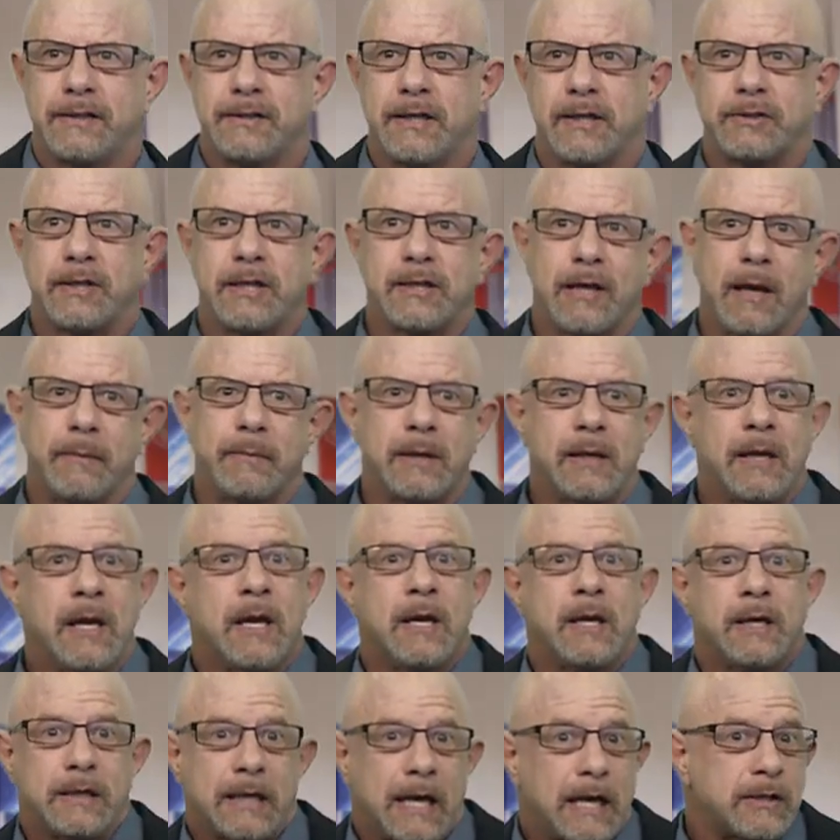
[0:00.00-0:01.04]
existing company.
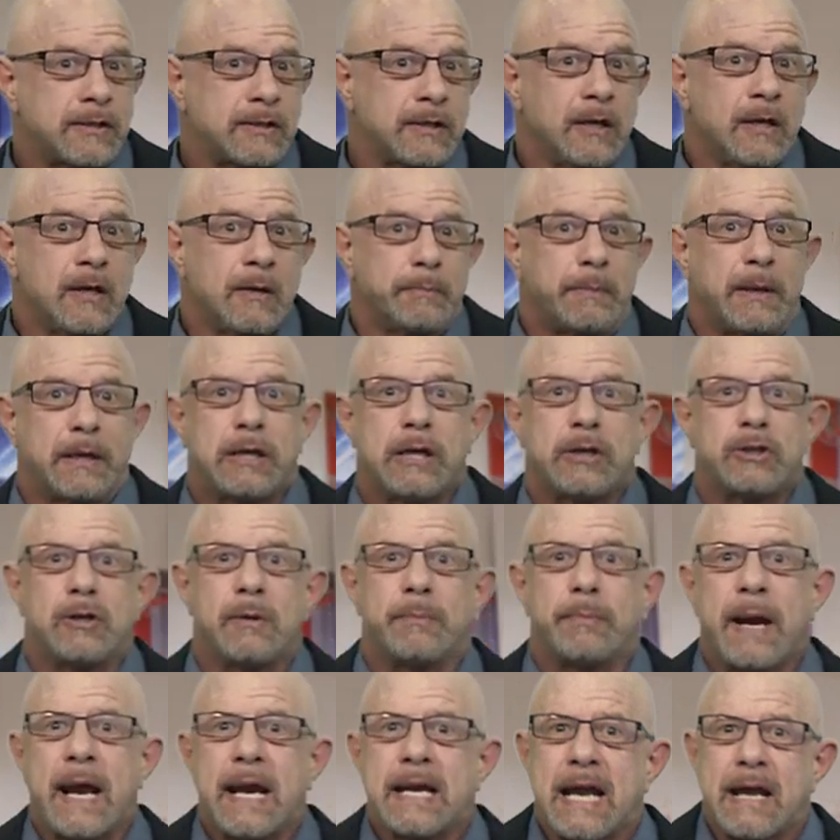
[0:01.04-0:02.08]
Yes, but does your
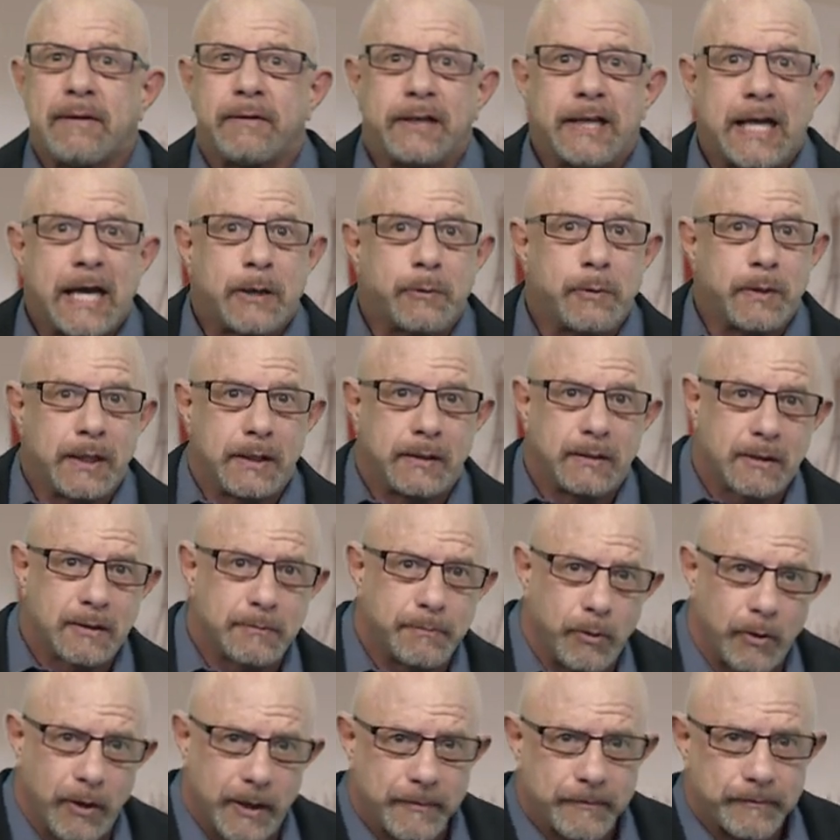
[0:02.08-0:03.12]
brand have any equity at this
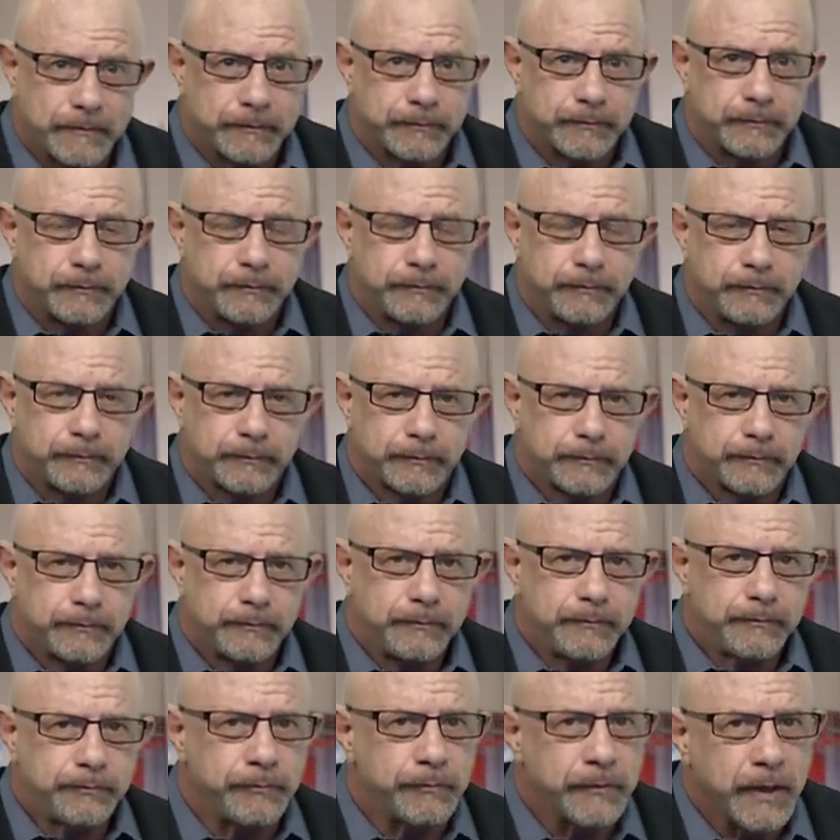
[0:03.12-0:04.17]
point?
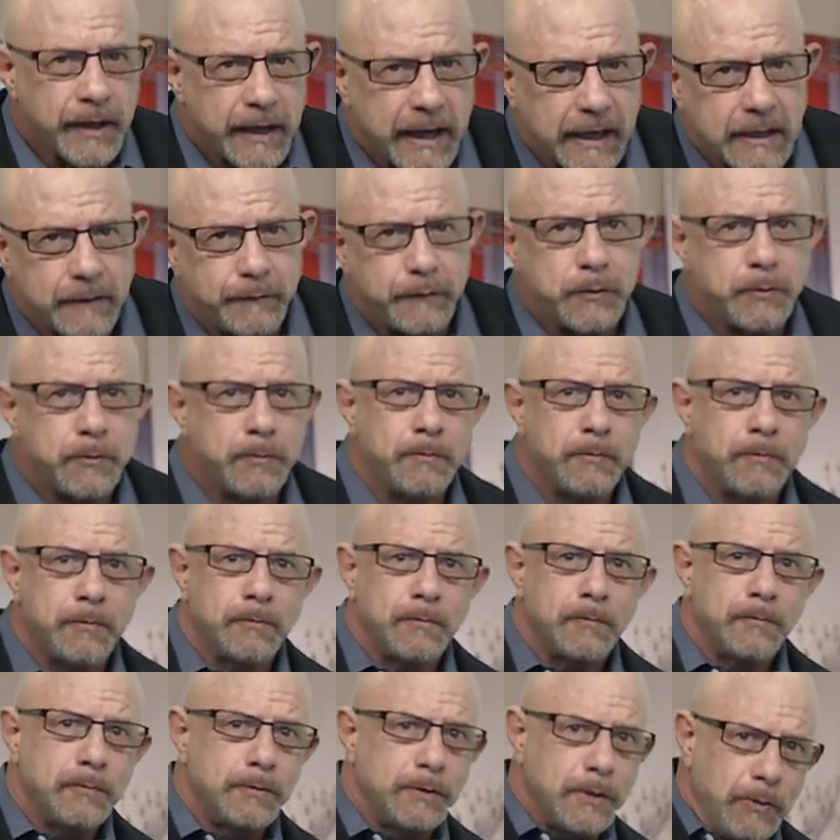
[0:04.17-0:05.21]
And if you
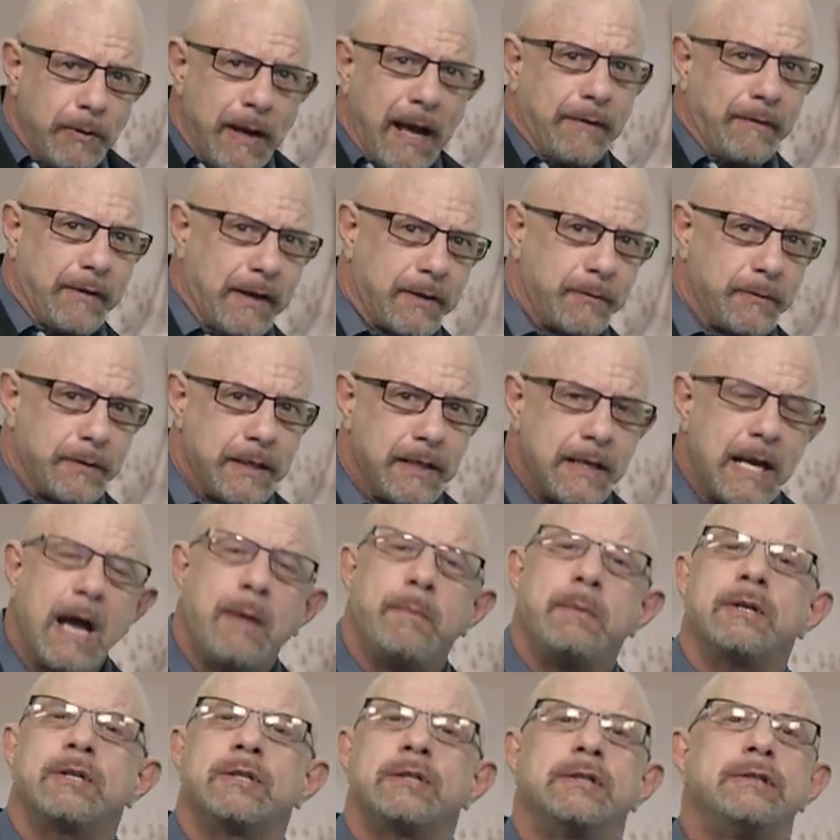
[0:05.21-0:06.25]
do have equity, how
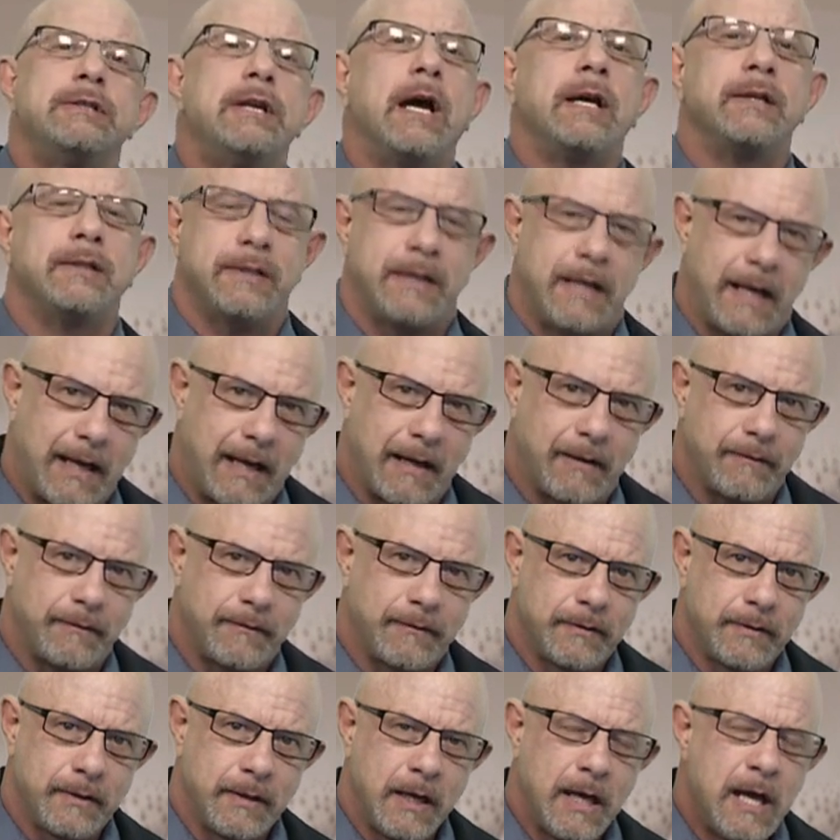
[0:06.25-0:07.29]
much does it have?
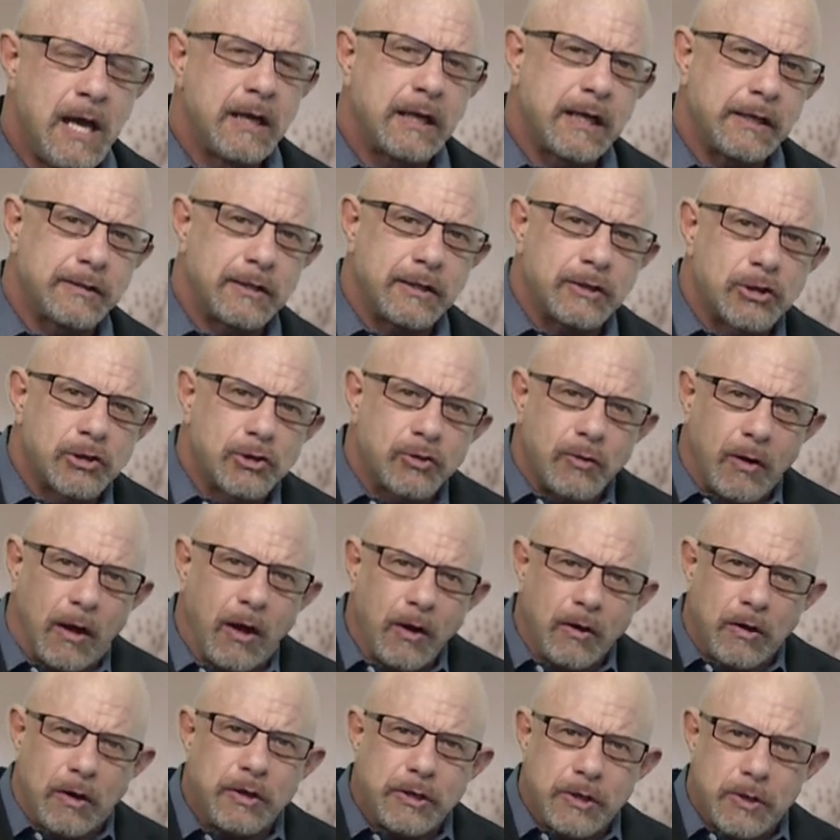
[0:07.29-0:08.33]
Because the
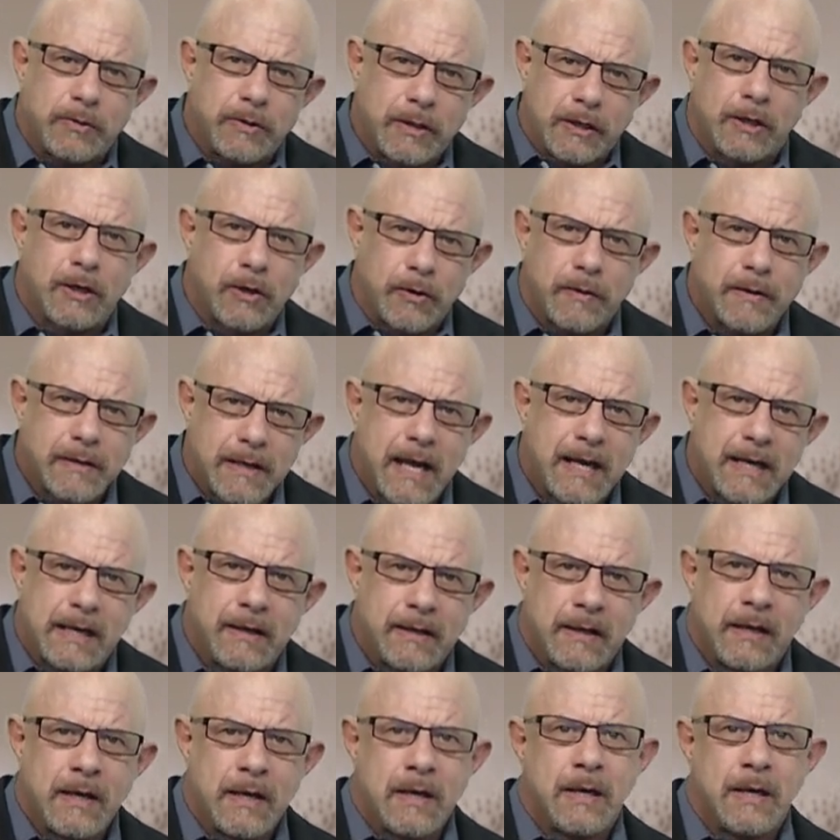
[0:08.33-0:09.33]
stronger you can create